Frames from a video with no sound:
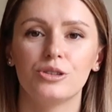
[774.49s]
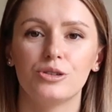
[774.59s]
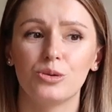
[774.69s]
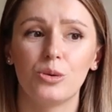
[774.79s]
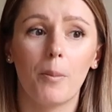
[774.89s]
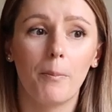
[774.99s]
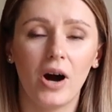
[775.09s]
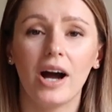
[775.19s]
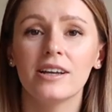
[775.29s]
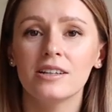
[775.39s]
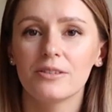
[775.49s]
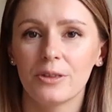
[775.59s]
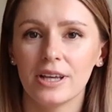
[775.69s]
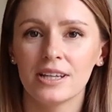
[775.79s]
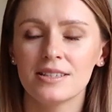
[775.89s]
to buy
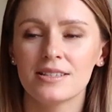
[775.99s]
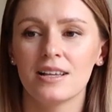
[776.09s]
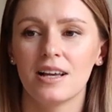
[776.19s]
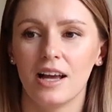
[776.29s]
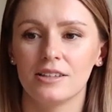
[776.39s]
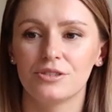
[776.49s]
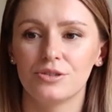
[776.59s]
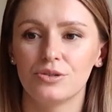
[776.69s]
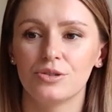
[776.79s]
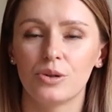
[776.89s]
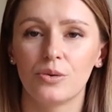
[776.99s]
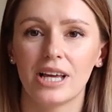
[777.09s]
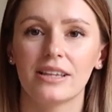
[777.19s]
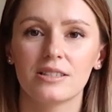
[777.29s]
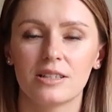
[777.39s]
things and to, you know,
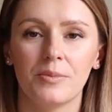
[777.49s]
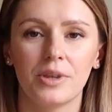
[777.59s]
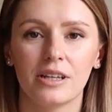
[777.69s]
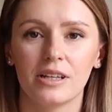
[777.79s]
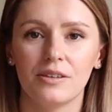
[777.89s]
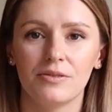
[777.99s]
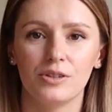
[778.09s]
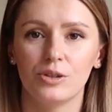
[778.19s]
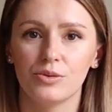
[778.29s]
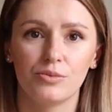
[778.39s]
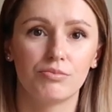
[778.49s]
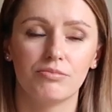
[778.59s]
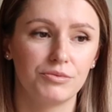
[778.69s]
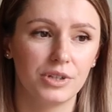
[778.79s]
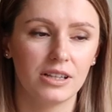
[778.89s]
get something if you
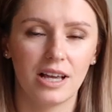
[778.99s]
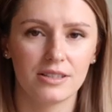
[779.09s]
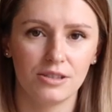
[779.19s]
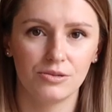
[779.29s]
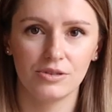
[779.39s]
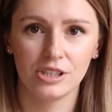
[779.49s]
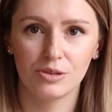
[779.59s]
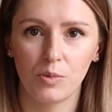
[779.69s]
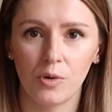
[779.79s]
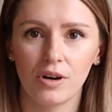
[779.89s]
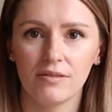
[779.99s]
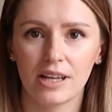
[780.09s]
realize you need more of.